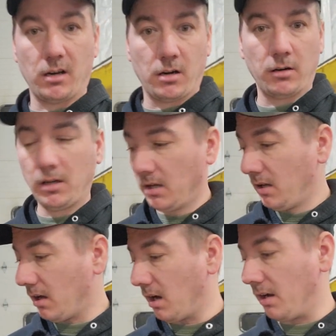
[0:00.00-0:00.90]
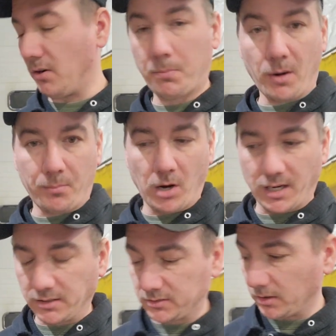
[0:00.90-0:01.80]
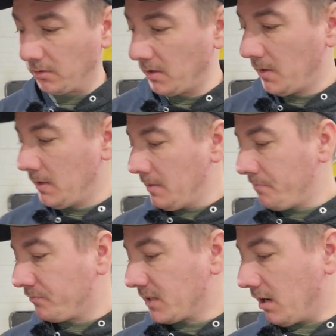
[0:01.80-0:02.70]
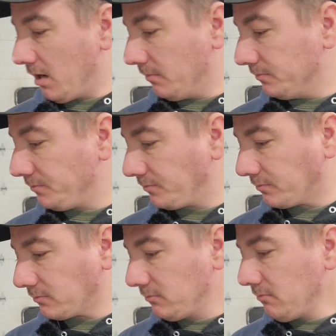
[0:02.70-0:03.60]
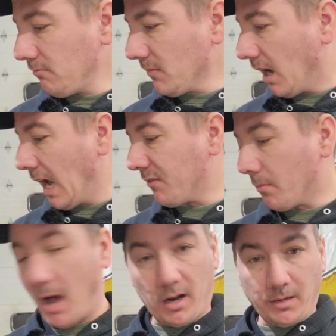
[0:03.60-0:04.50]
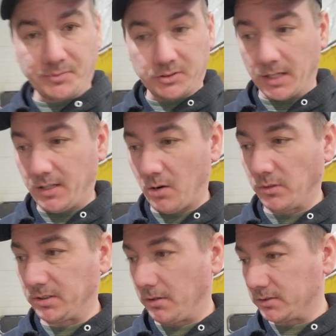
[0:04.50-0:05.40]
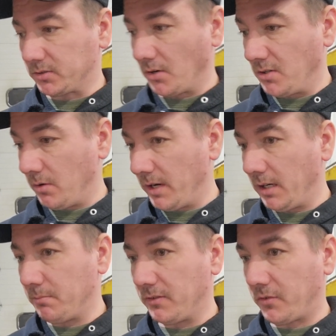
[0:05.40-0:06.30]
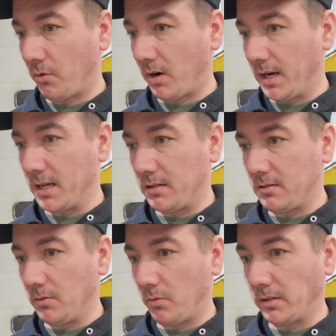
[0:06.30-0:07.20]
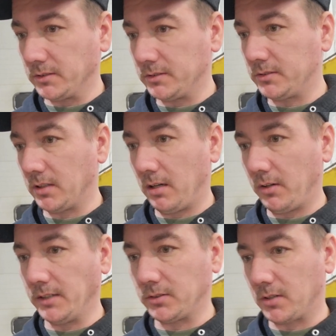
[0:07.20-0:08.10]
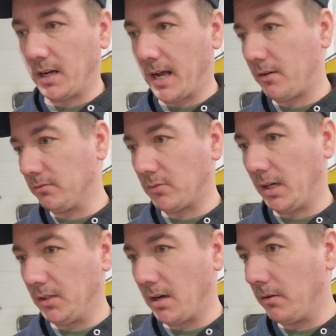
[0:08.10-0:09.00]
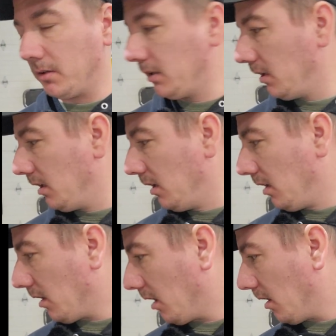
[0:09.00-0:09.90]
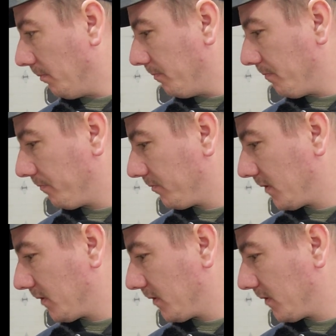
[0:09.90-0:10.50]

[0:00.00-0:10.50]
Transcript: their uh, no prep brackets. So um, I have a mock-up set there, which I'm going to start doing before I get the ones uh, laser cut out and ready to go. Um,